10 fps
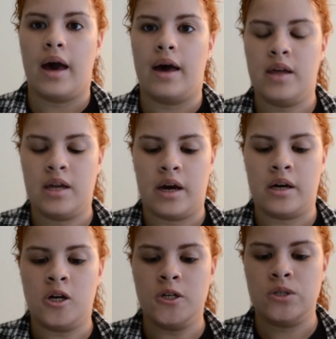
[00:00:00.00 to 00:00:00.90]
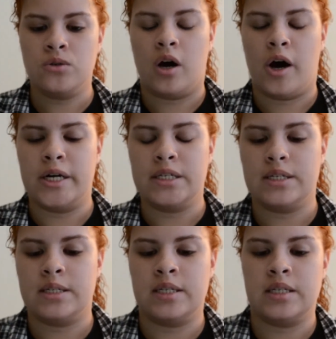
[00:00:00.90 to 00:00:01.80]
And then I also got
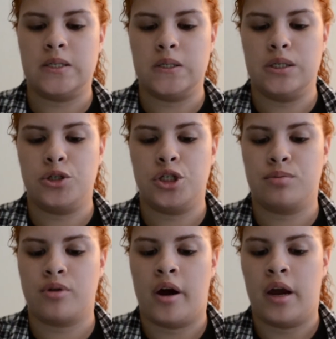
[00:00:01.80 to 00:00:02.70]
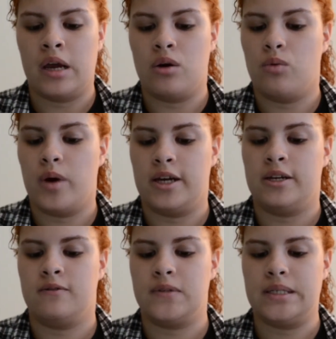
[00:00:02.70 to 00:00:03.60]
this Knitter's Pride
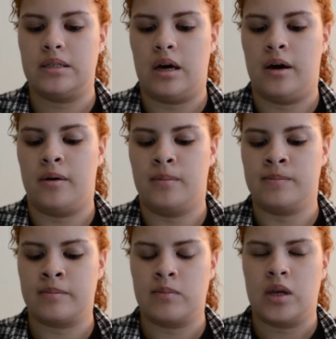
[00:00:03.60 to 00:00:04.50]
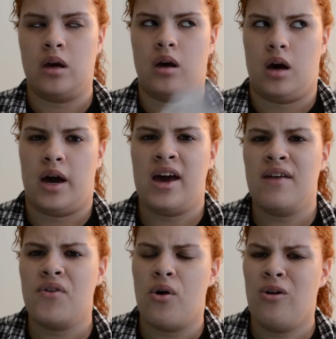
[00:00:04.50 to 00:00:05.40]
Waves. I
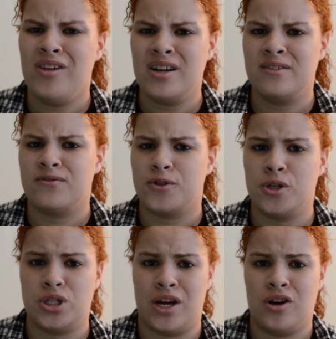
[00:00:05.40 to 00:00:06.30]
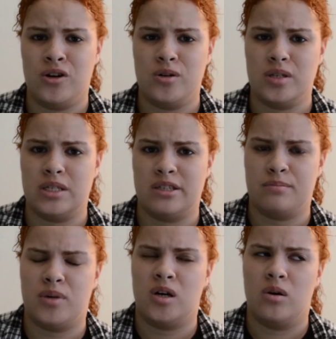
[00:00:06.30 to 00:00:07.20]
have a whole lot of crochet hooks,
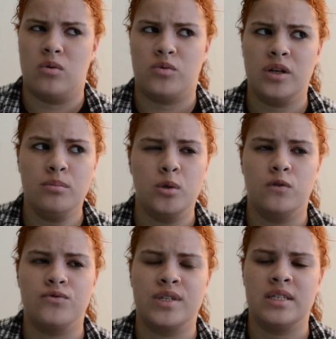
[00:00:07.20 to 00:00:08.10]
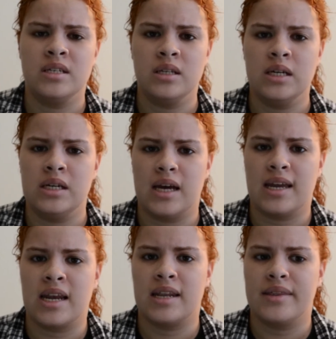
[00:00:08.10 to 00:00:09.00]
but we moved recently
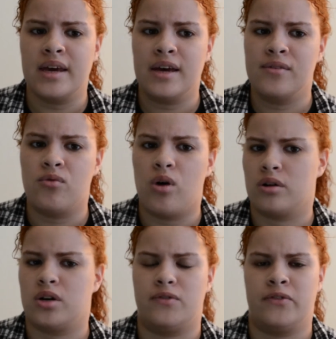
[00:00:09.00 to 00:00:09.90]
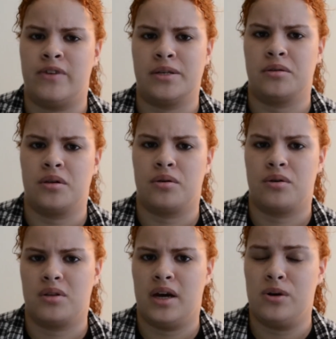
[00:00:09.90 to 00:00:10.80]
and they have walked off the face of the
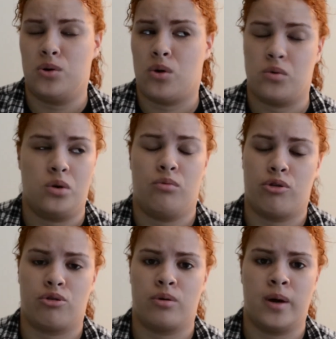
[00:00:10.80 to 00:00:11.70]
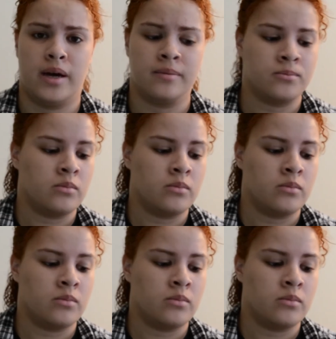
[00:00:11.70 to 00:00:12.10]
earth. I don't know where they're at.